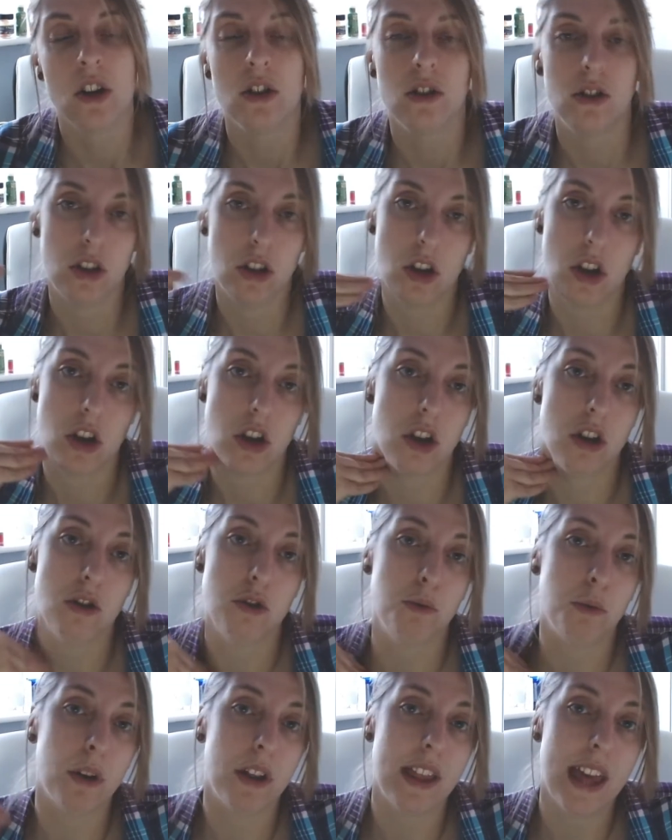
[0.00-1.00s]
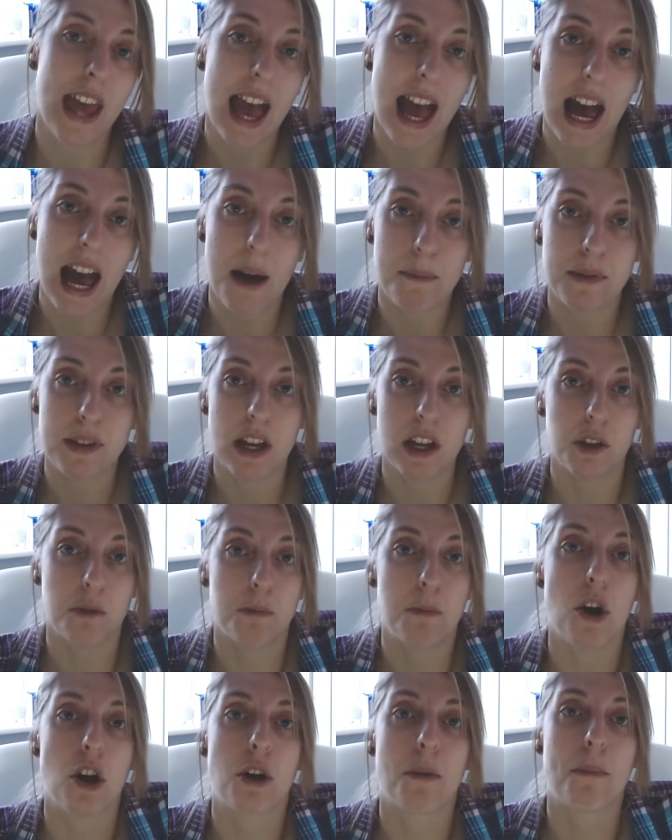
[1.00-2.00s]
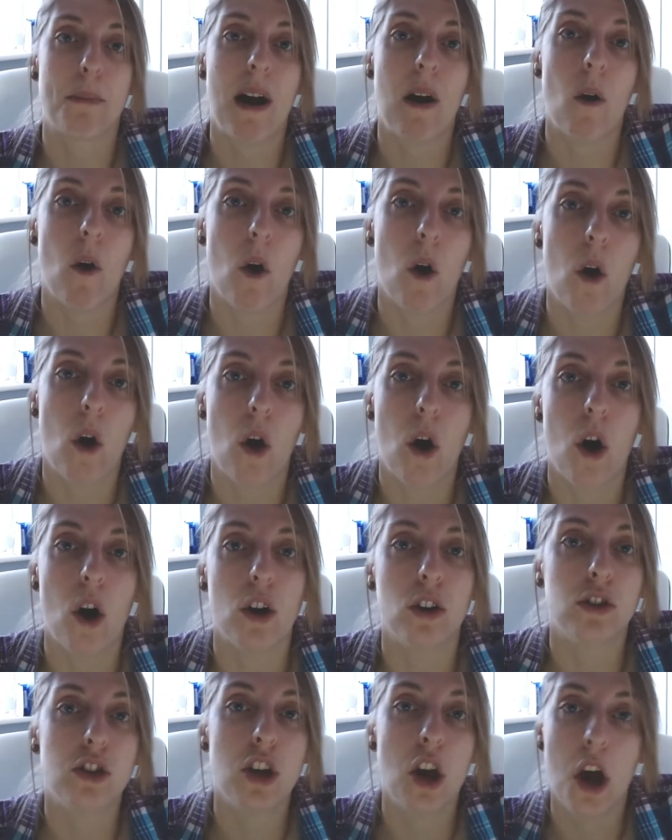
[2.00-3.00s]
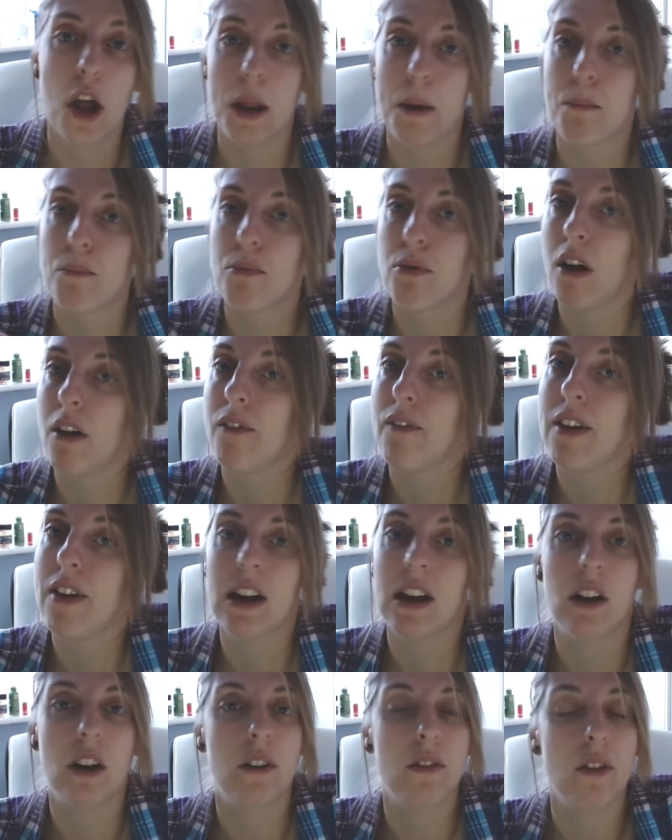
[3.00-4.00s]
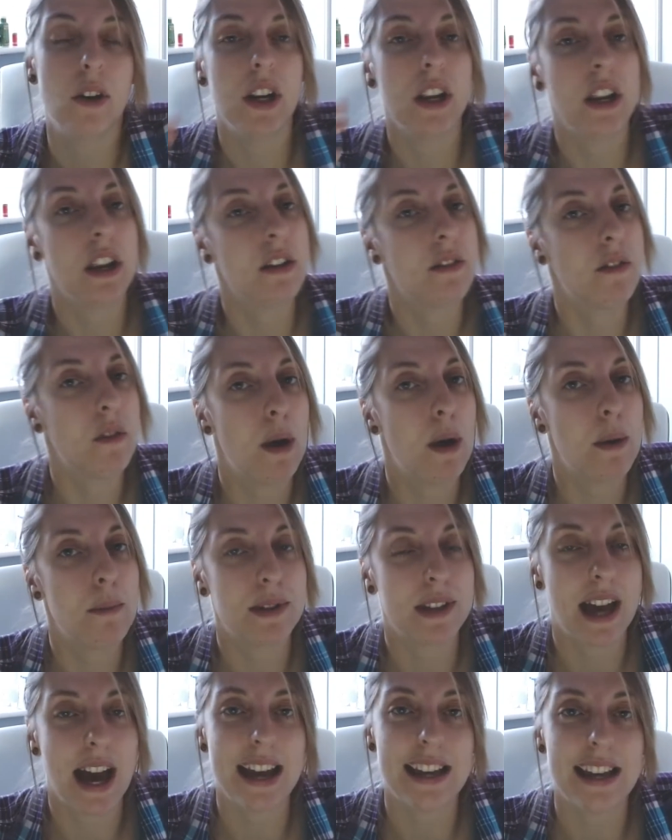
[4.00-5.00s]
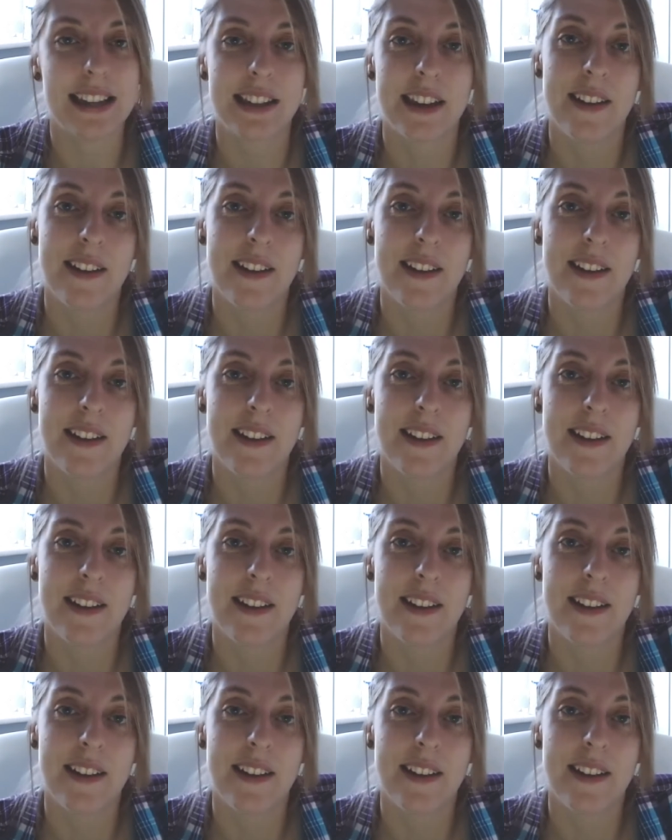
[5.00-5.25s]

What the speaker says: So you use one of the apps that I spoke about, or Turnip Profit, or one of the other websites.